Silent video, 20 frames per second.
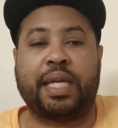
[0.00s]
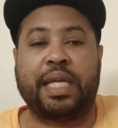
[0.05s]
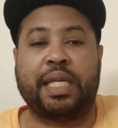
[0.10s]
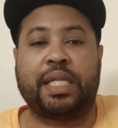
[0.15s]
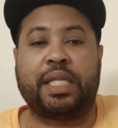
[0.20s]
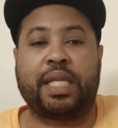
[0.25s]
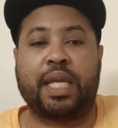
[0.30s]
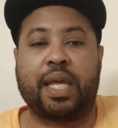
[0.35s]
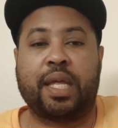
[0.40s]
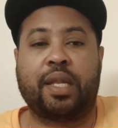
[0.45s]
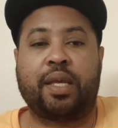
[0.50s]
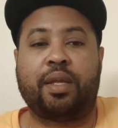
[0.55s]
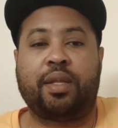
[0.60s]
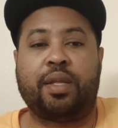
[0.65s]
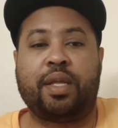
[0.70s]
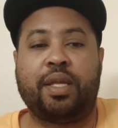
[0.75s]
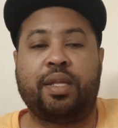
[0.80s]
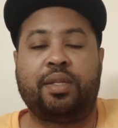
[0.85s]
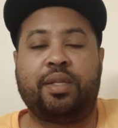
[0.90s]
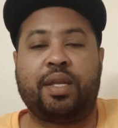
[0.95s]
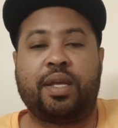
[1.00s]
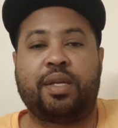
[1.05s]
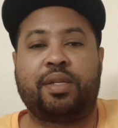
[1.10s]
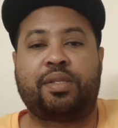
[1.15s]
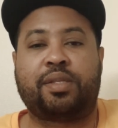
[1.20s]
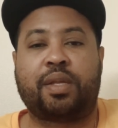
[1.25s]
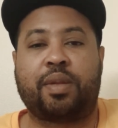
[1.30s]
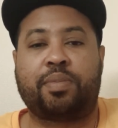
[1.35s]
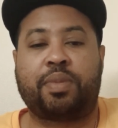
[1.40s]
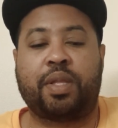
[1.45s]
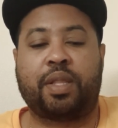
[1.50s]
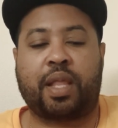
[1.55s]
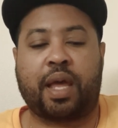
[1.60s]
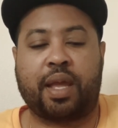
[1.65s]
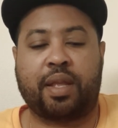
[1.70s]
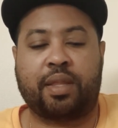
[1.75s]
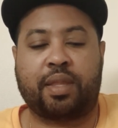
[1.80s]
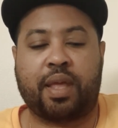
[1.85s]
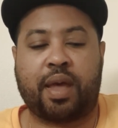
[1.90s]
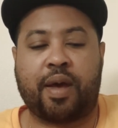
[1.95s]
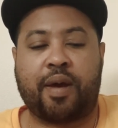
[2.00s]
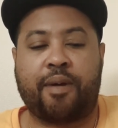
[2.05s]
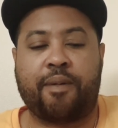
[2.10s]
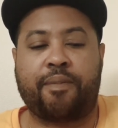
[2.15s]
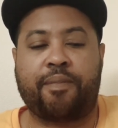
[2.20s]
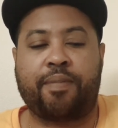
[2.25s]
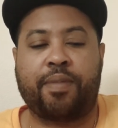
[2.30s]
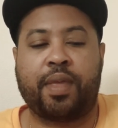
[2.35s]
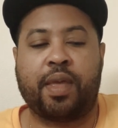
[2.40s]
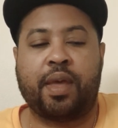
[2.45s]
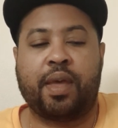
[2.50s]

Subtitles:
He did it. He did something like that.